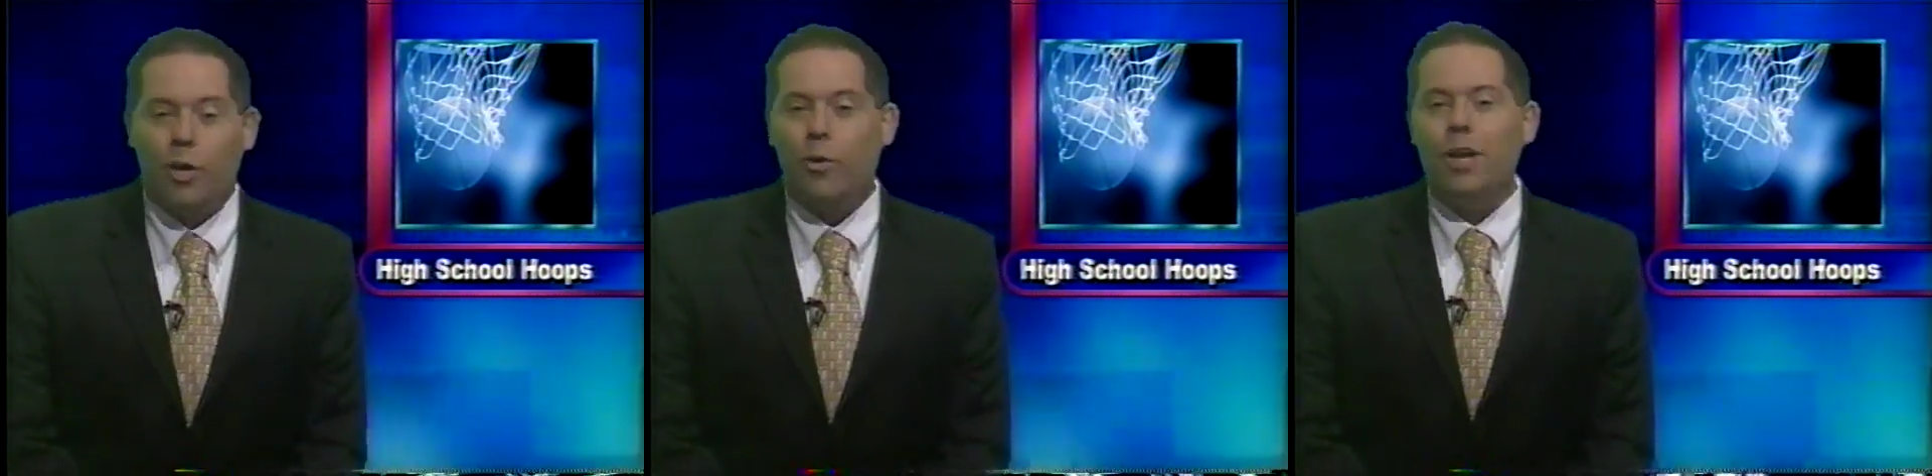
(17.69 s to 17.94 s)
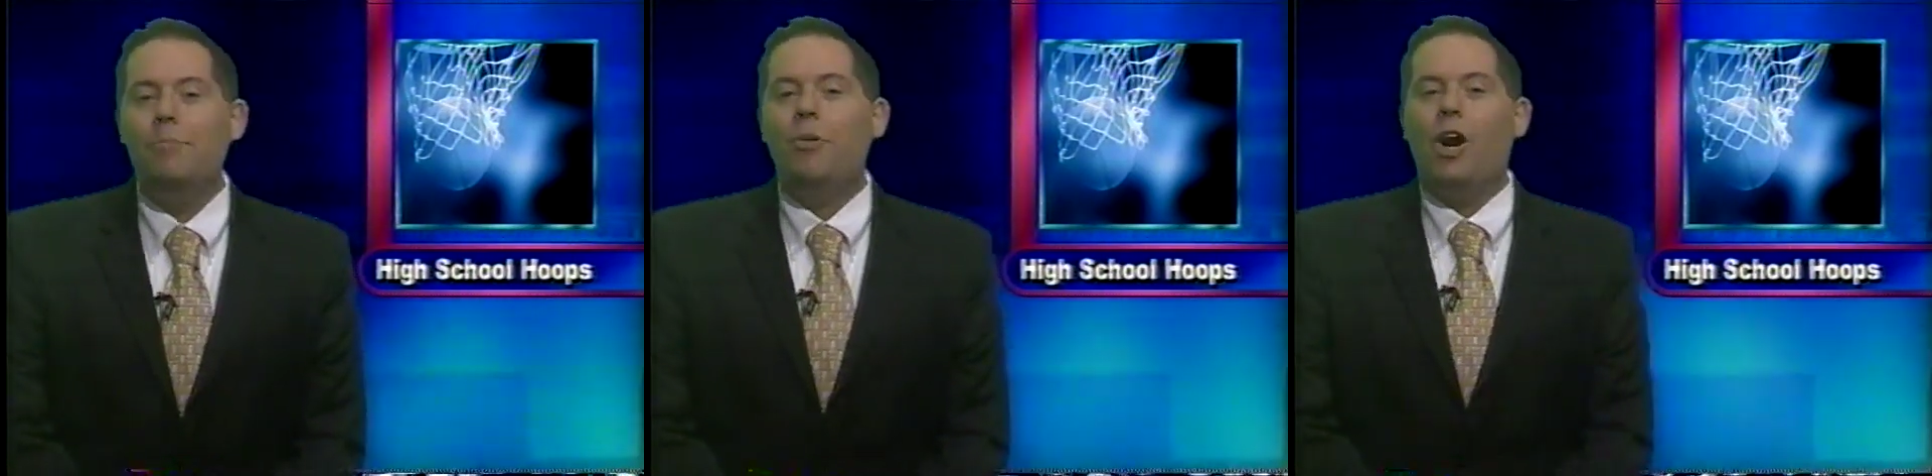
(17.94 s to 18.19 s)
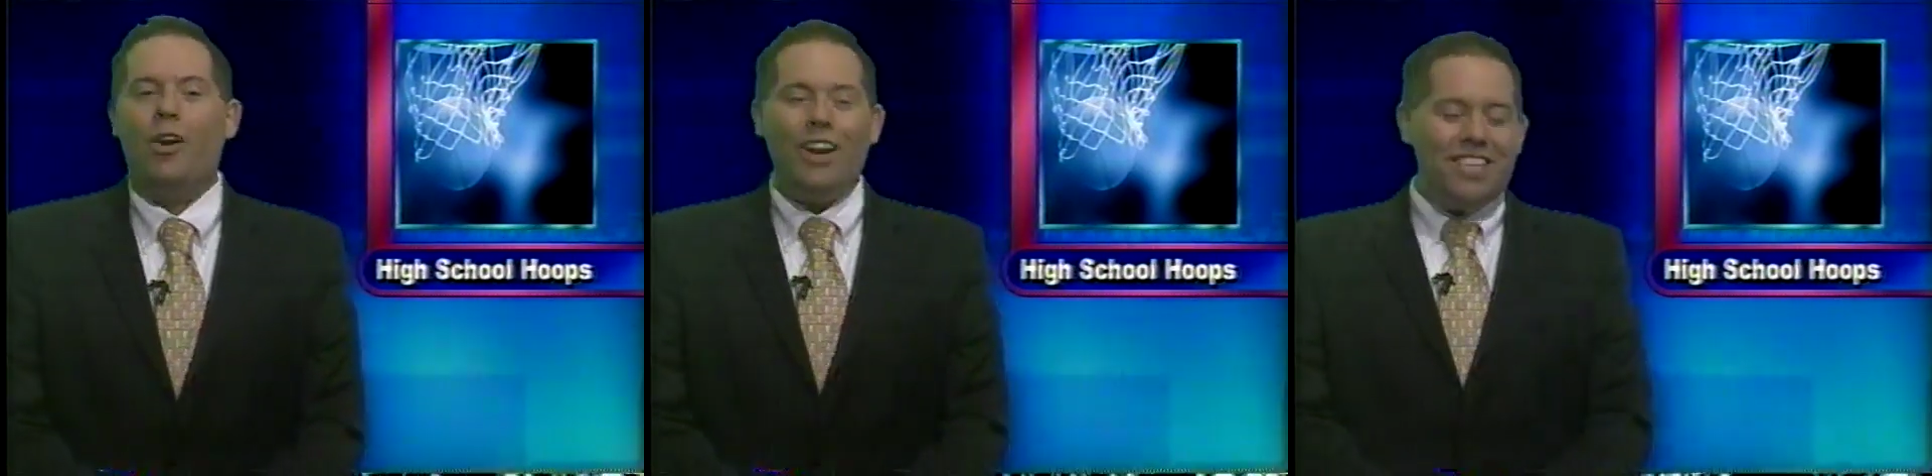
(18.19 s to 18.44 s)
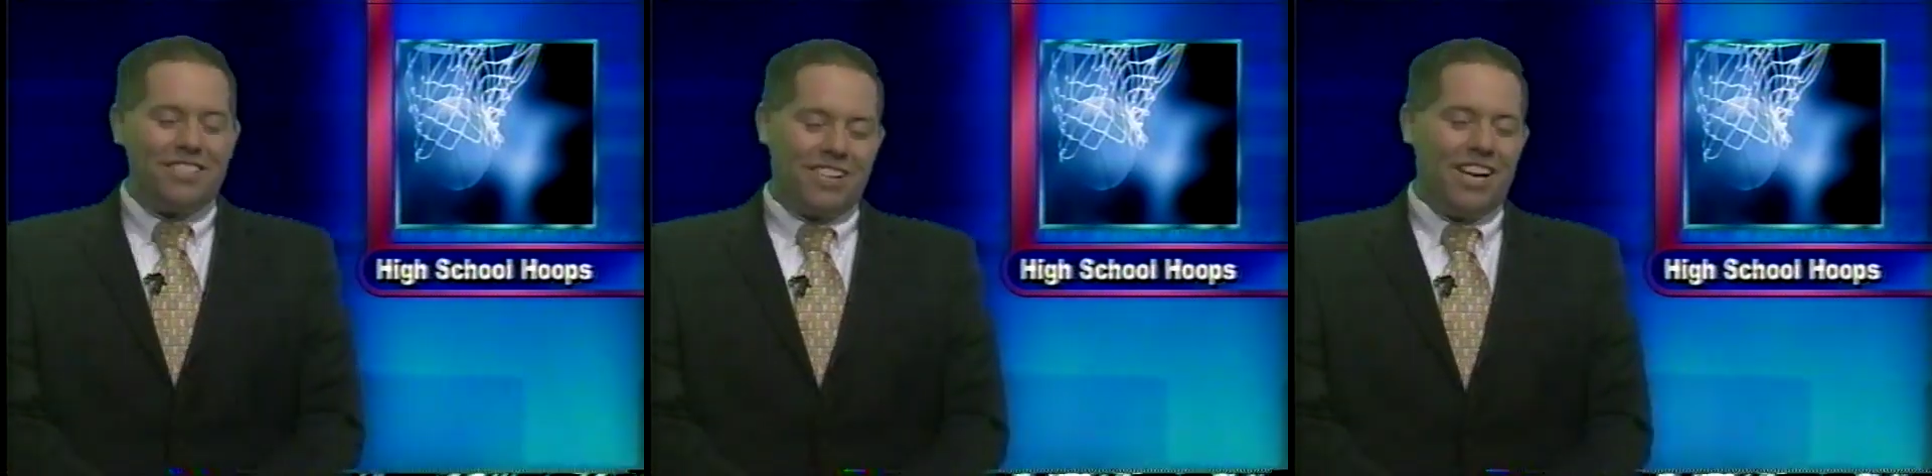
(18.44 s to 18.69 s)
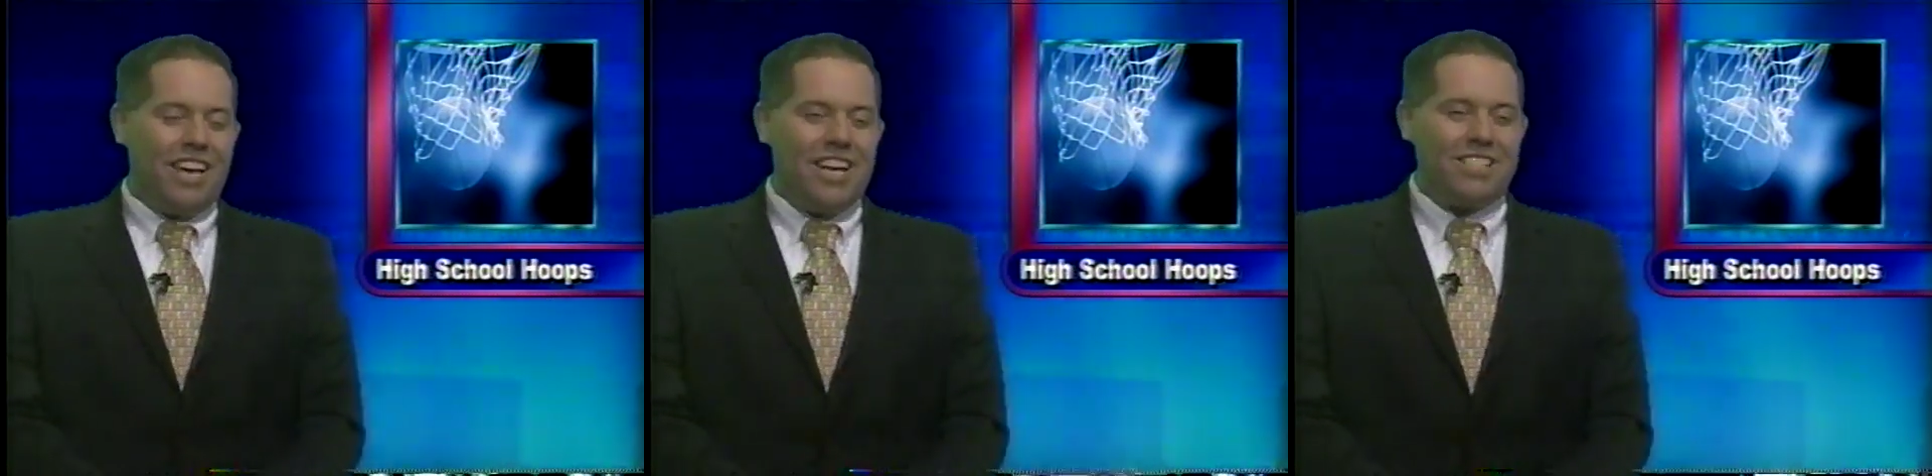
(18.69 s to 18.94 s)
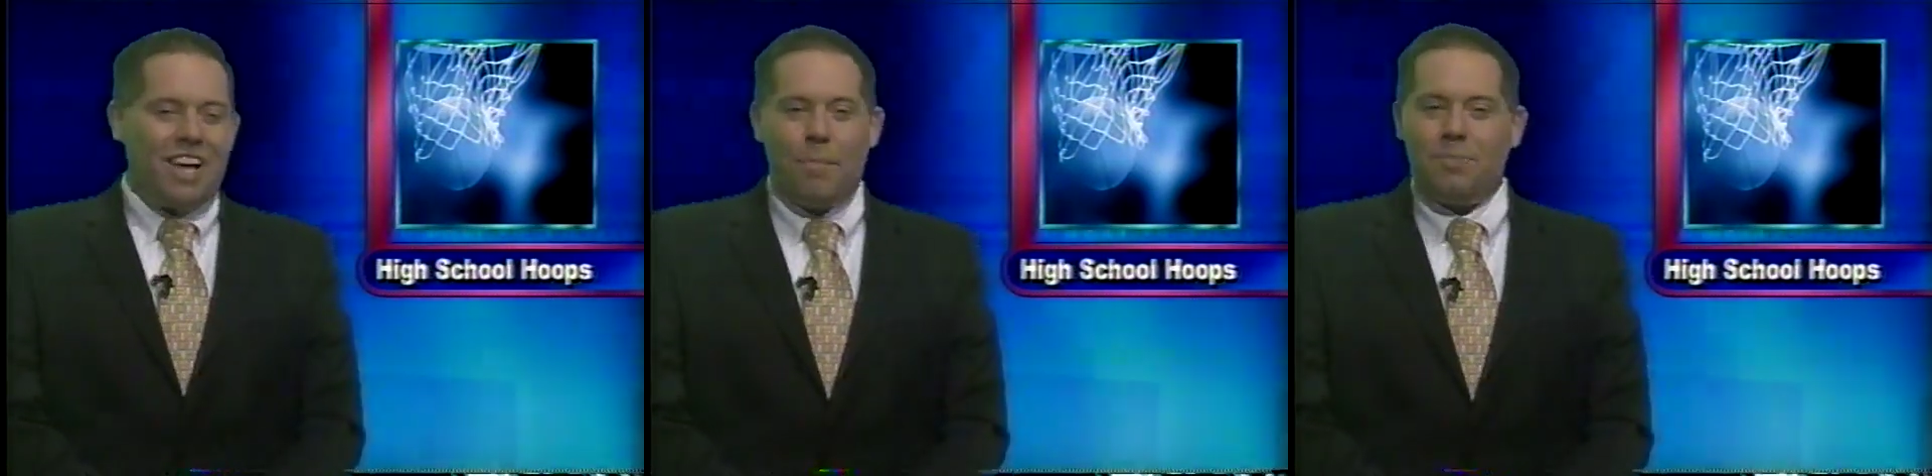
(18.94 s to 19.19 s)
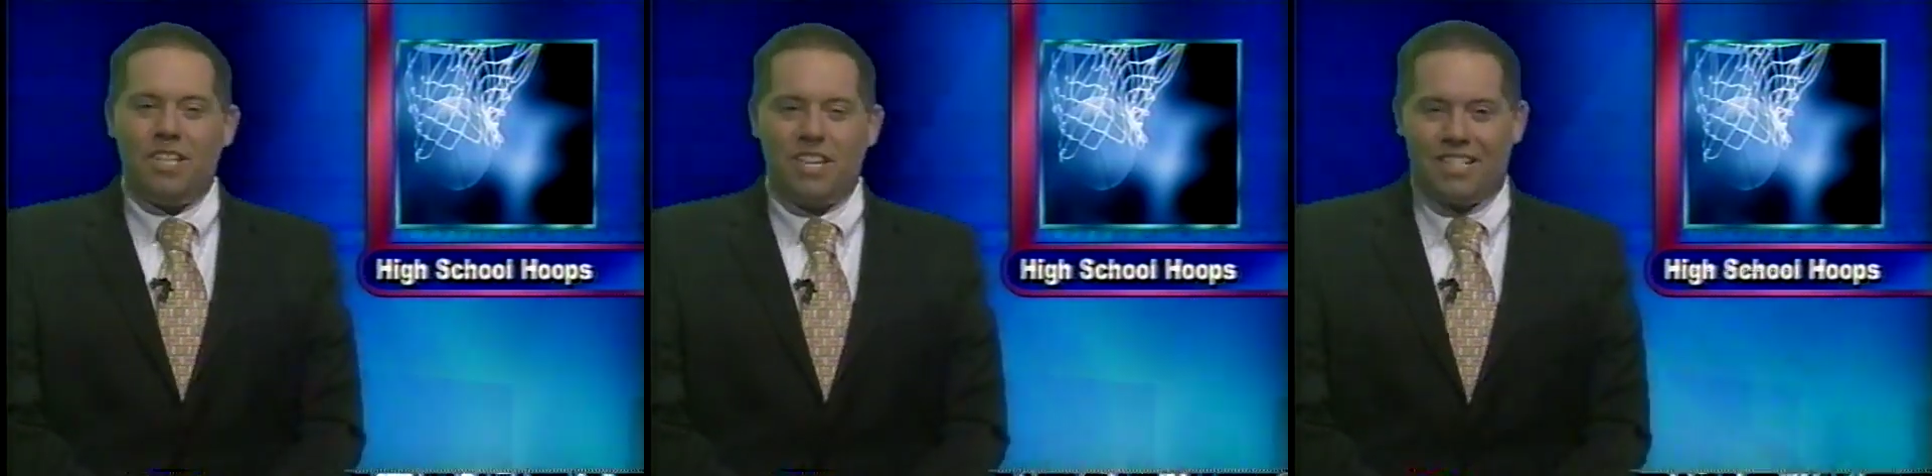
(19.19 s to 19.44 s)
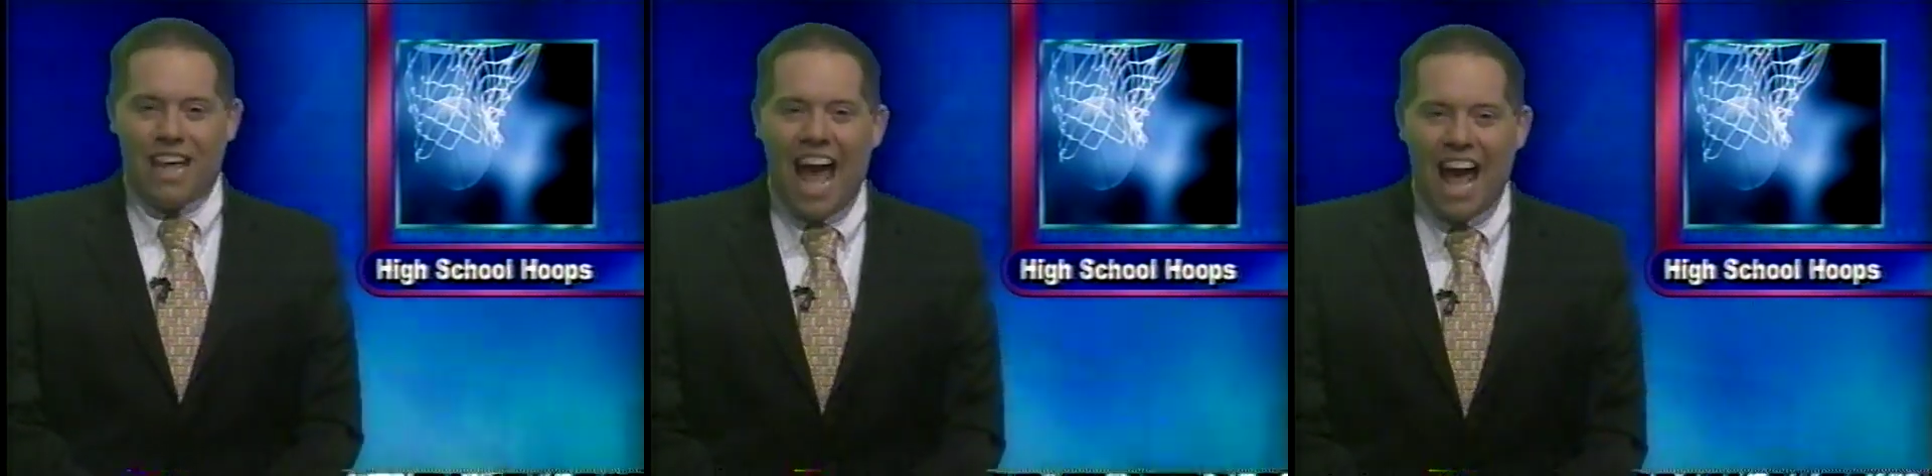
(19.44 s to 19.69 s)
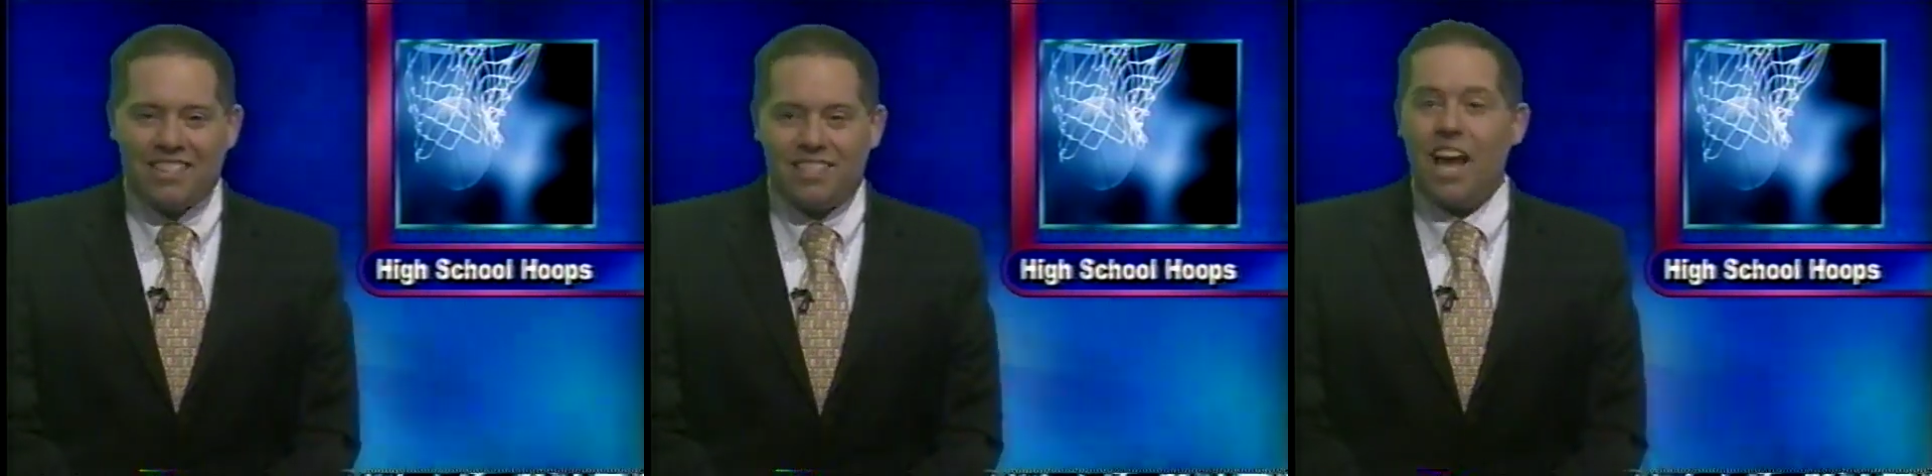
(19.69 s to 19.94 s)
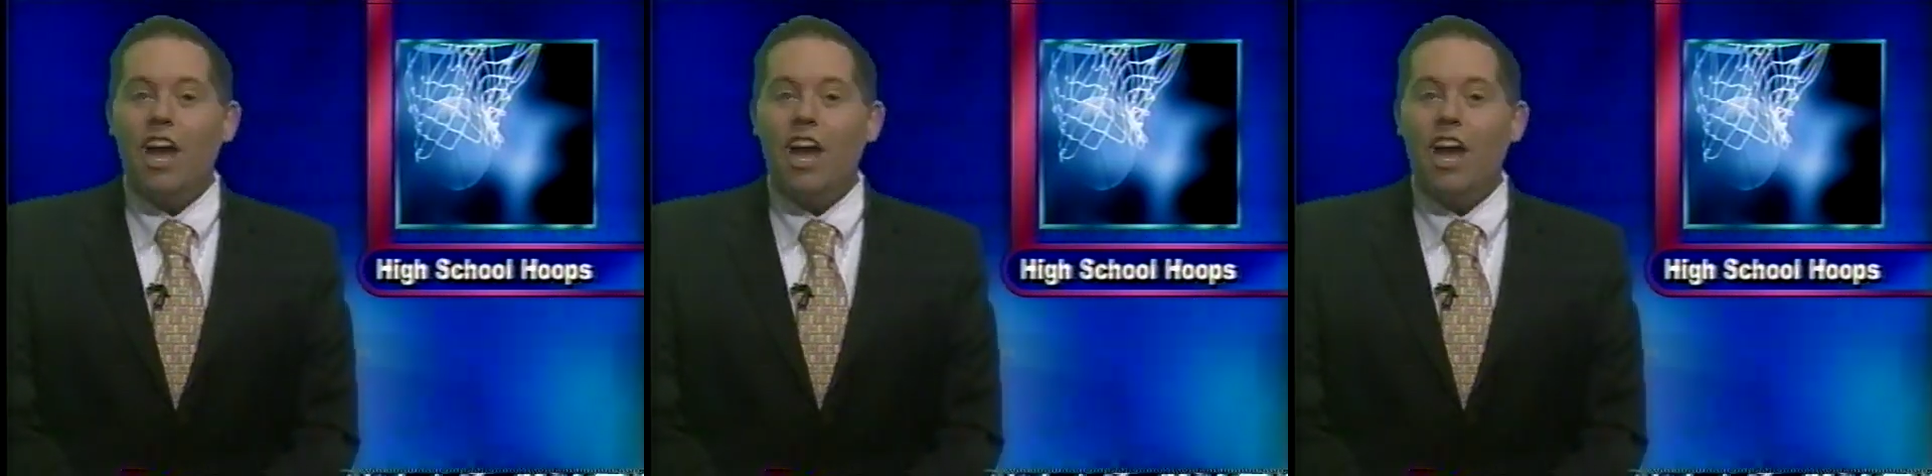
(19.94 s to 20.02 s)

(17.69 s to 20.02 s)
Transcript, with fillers: Greenbrier East is up to the task.